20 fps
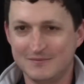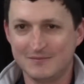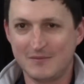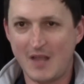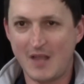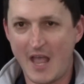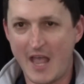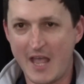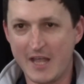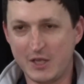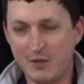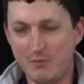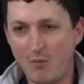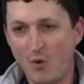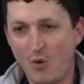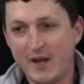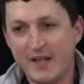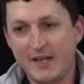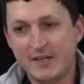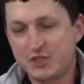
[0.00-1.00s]
Hey, good
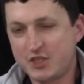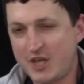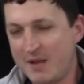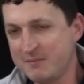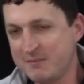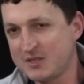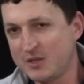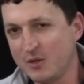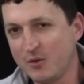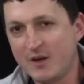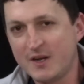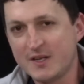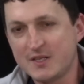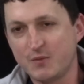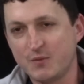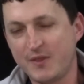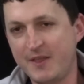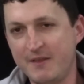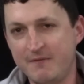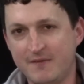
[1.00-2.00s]
morning. James Lawrence
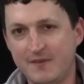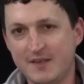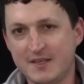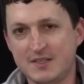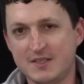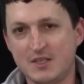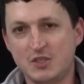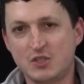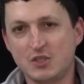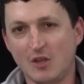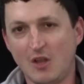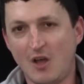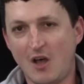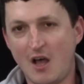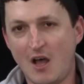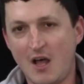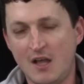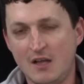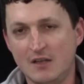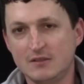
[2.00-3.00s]
with Envisage
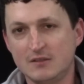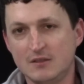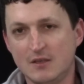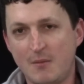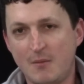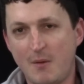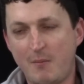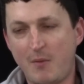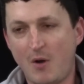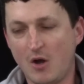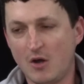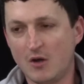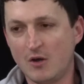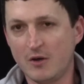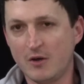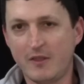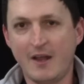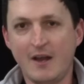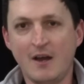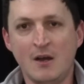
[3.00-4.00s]
Law. I'm a
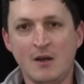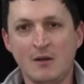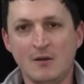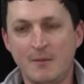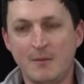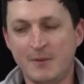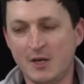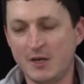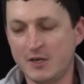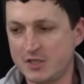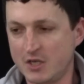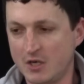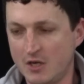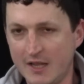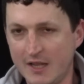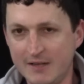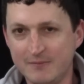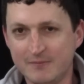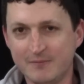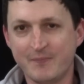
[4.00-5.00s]
partner there. I'm an
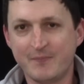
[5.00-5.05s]
attorney.